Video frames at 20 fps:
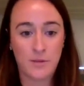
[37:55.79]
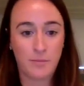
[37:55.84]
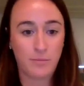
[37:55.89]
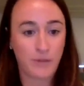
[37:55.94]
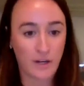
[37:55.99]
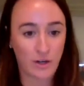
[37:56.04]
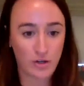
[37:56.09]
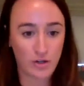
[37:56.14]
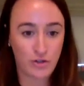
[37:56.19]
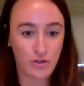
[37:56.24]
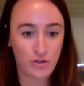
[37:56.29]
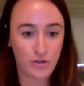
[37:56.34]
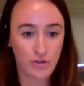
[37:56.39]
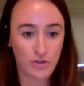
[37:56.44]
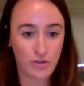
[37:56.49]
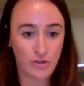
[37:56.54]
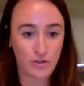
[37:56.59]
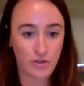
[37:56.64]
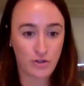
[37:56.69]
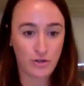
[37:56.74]
the Players
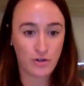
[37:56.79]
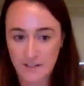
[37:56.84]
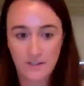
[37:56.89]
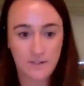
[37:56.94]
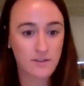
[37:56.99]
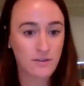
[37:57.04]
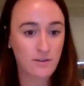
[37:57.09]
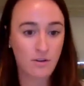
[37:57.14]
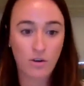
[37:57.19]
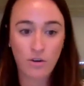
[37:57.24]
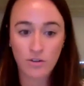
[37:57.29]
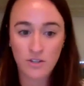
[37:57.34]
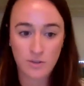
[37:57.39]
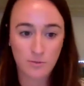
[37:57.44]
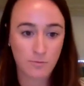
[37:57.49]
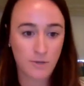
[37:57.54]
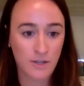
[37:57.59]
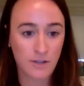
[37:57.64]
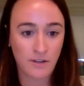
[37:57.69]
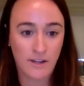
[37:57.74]
Tribune, that's
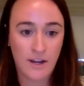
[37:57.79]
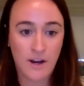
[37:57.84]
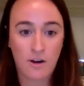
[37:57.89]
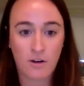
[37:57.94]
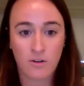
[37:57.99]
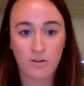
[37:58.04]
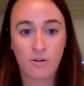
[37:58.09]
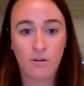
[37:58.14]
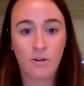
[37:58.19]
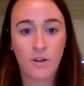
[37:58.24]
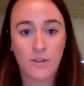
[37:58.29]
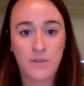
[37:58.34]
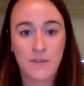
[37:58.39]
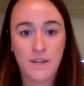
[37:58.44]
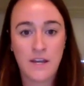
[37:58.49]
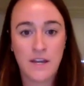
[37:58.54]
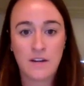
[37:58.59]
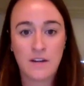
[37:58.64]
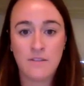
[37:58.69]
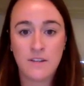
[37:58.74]
ultimately our goal at
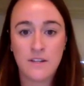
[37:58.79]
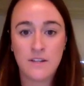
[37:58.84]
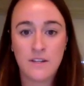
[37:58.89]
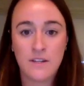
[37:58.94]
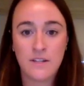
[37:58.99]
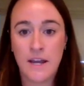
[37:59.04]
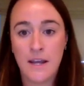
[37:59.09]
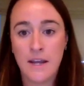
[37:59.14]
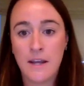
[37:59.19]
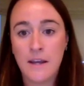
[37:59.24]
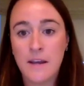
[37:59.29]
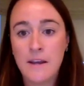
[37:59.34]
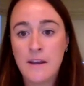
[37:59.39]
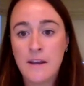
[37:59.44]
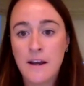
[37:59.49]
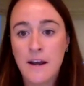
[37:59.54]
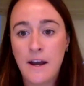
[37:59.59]
the end of the day.